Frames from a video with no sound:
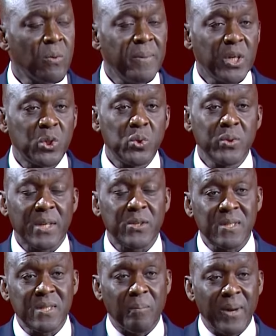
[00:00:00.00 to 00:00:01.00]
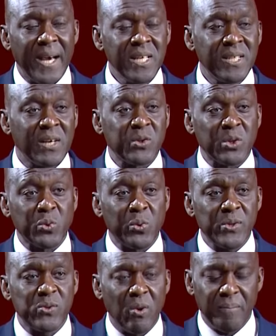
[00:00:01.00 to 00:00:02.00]
to make sure that the supply chain, the
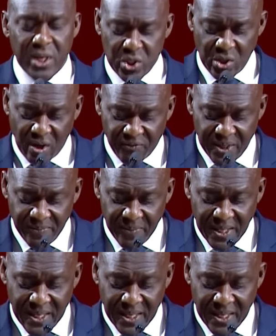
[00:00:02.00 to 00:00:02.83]
transformation of it,